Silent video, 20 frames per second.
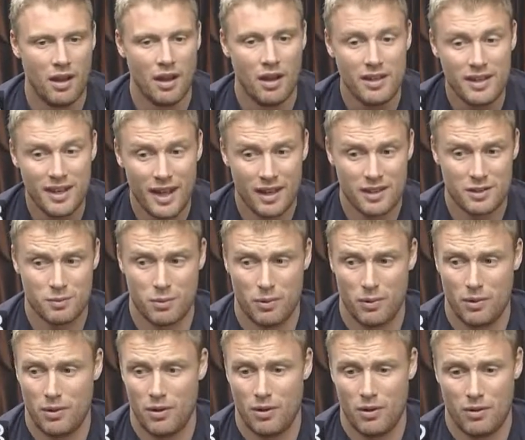Yeah, it is,
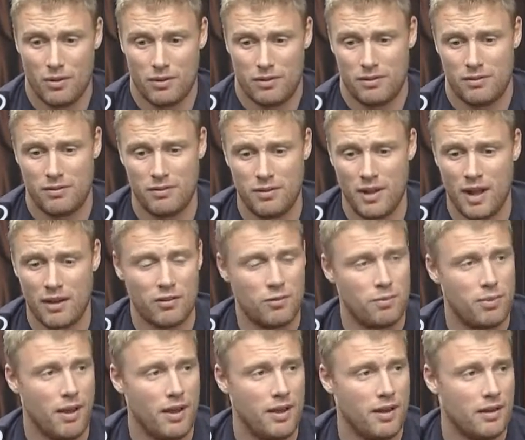but I love
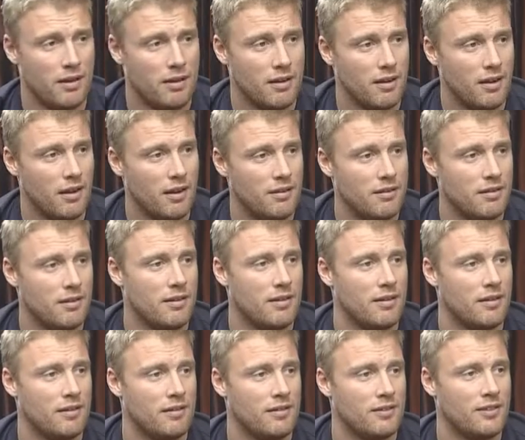playing, and
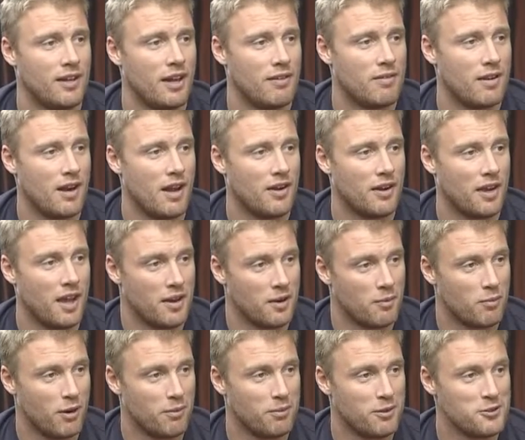it's either that or getting a
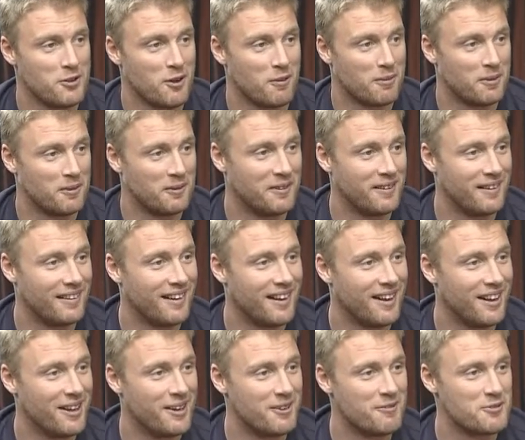proper job.
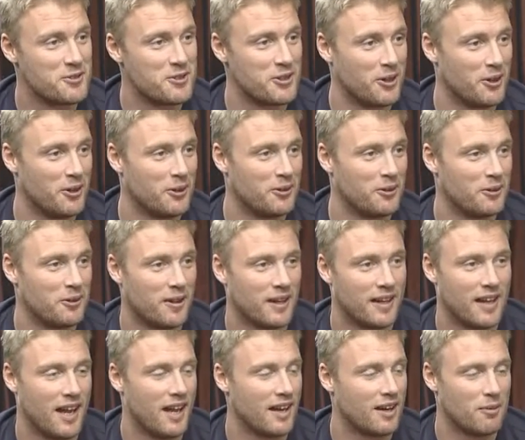So I
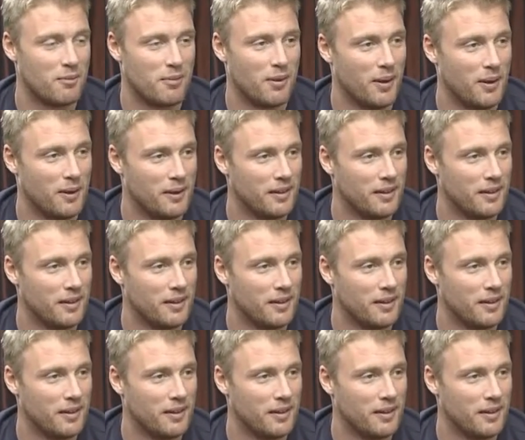can't complain.